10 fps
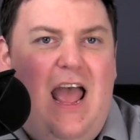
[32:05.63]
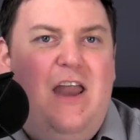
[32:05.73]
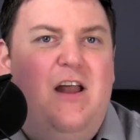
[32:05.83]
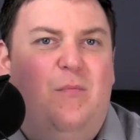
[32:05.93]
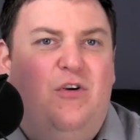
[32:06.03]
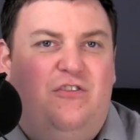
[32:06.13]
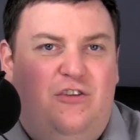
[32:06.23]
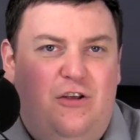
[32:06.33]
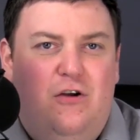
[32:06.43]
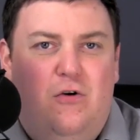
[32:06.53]
And number
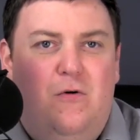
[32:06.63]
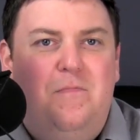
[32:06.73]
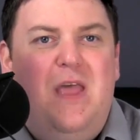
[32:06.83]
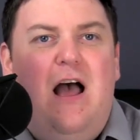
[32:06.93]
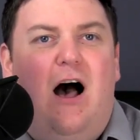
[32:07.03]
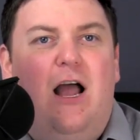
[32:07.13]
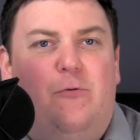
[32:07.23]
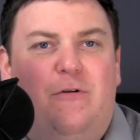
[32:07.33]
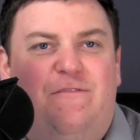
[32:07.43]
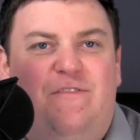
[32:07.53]
two, I
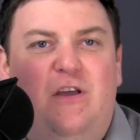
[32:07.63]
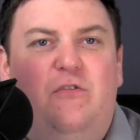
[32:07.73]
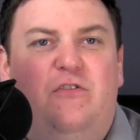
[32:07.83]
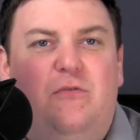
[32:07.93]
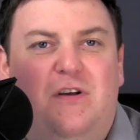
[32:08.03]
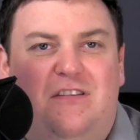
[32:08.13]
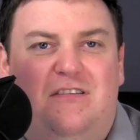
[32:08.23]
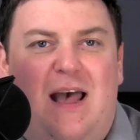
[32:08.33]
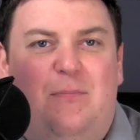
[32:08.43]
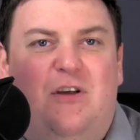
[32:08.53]
refuse to
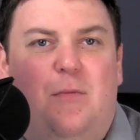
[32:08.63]
accept